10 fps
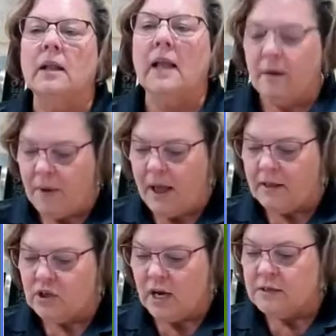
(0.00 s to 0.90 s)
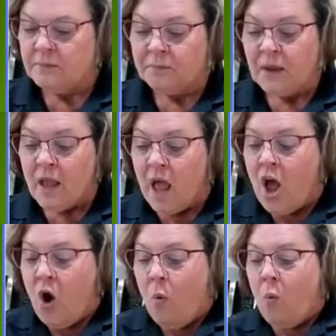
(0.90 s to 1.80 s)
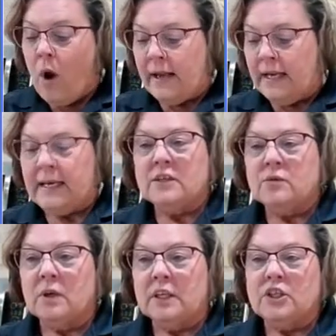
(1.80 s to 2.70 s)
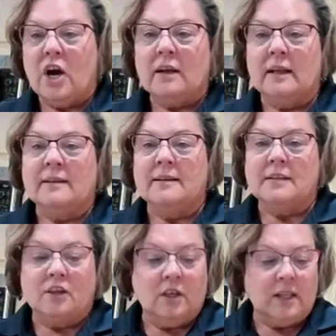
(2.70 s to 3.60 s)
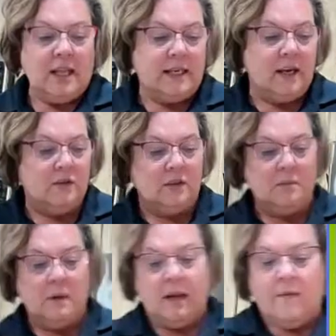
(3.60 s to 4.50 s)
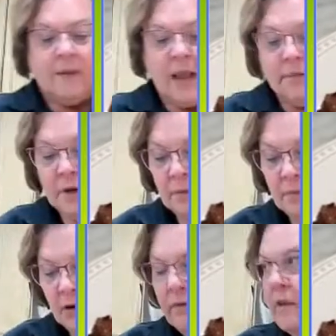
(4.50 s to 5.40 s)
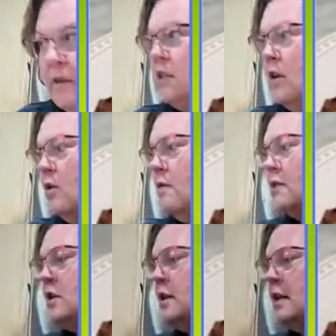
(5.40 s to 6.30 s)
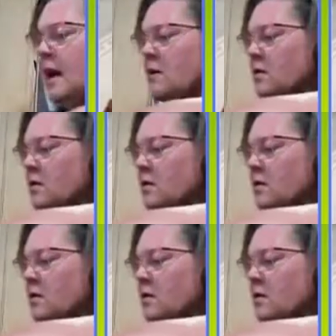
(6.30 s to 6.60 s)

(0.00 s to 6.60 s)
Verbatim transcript: kale. I apologize when it gets really dark like this, it looked like kale to me. I'm going to move this over to the